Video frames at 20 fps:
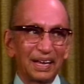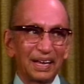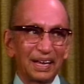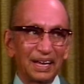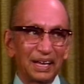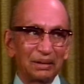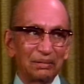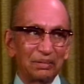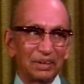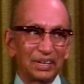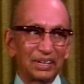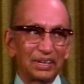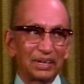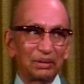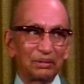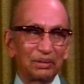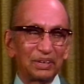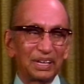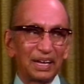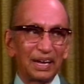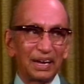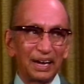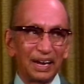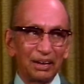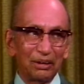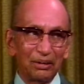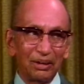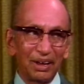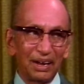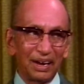which are
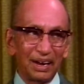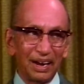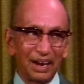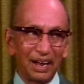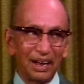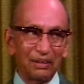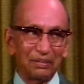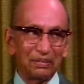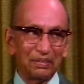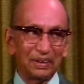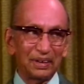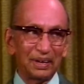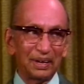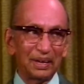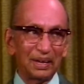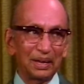regular graphs,